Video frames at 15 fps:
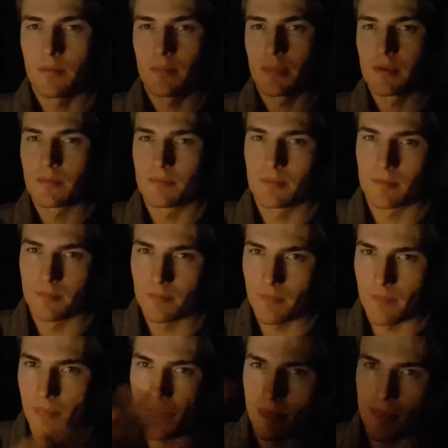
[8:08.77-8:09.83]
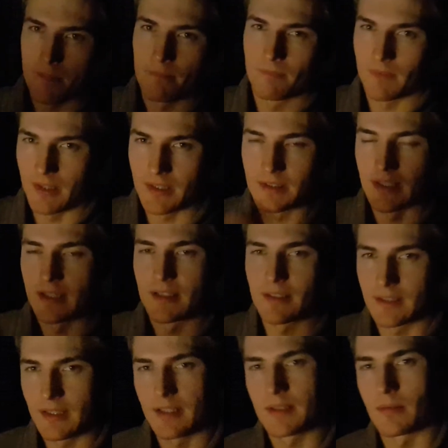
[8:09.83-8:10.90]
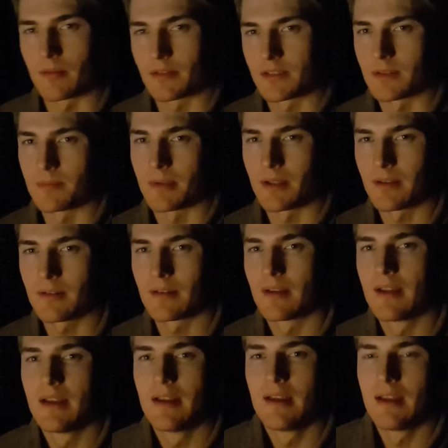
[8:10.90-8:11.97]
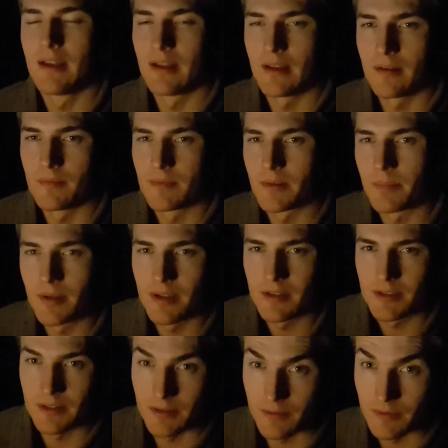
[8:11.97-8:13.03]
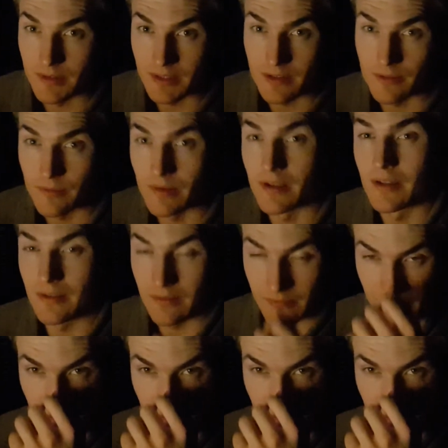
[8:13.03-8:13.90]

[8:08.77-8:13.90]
But in that kickboxing bit, the person who did arrive,